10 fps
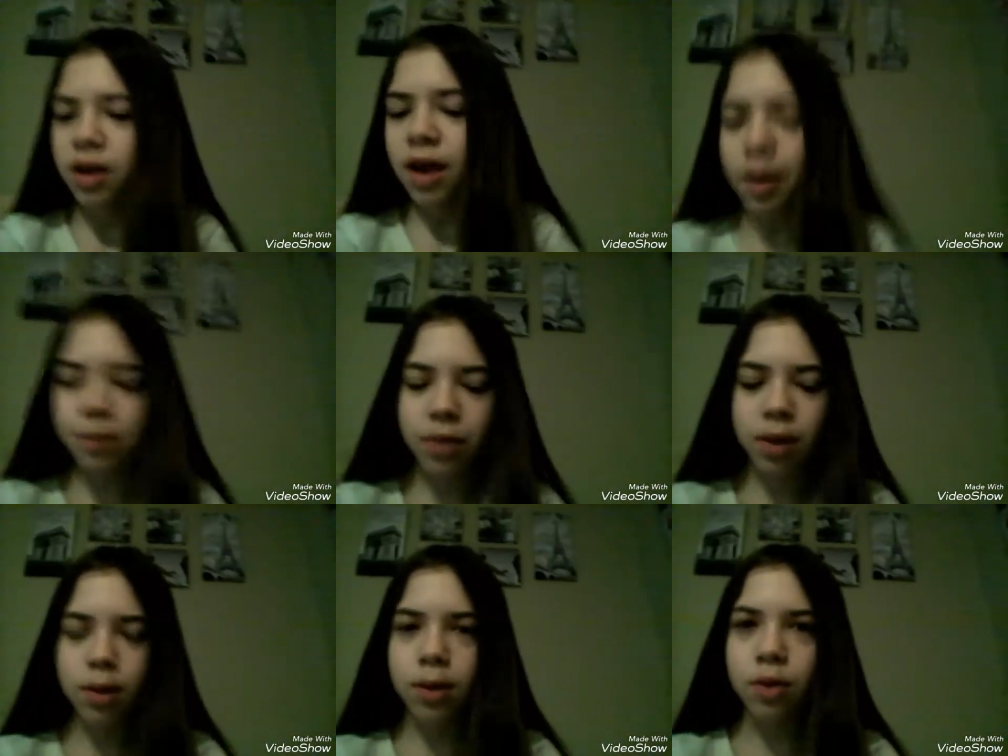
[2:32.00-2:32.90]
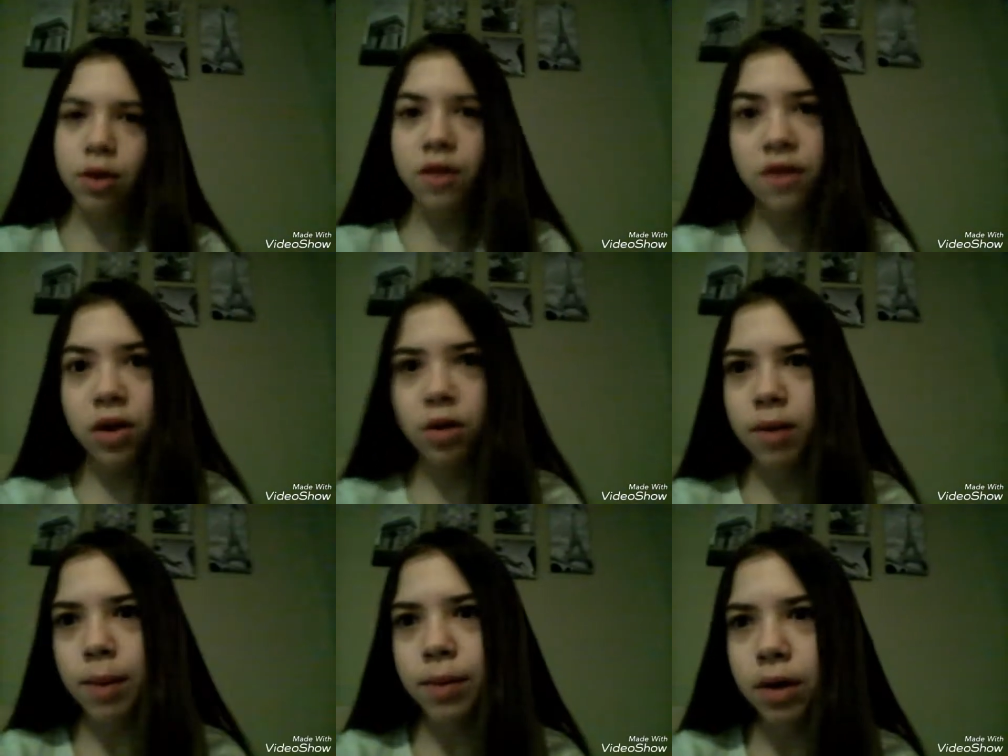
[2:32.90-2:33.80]
yeah, so this video
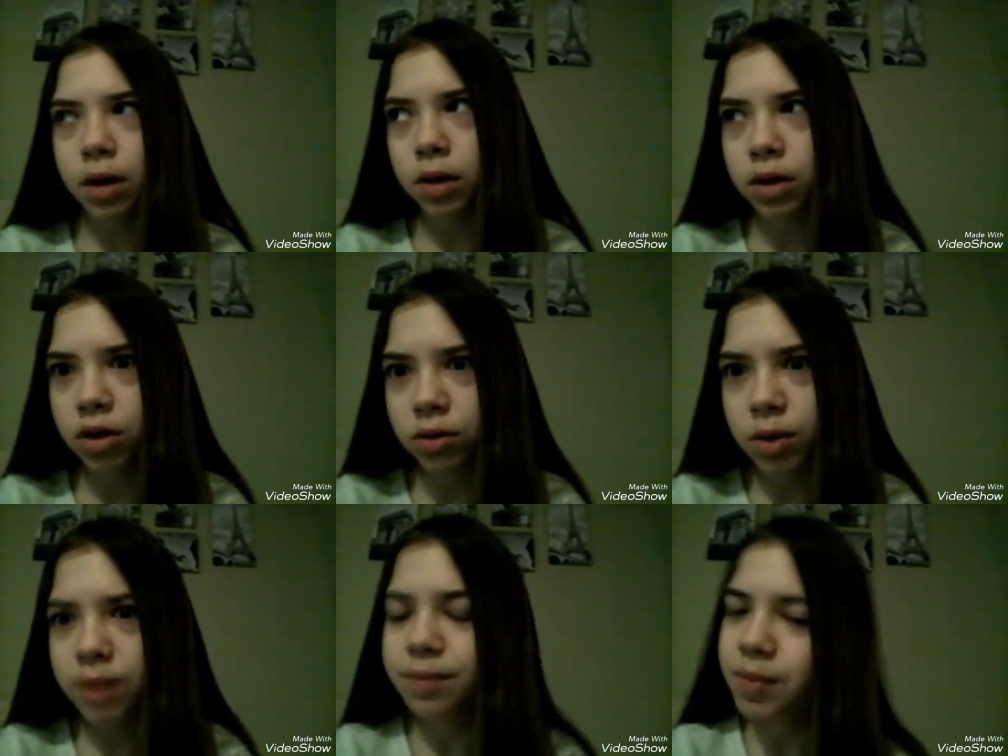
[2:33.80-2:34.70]
might be long too.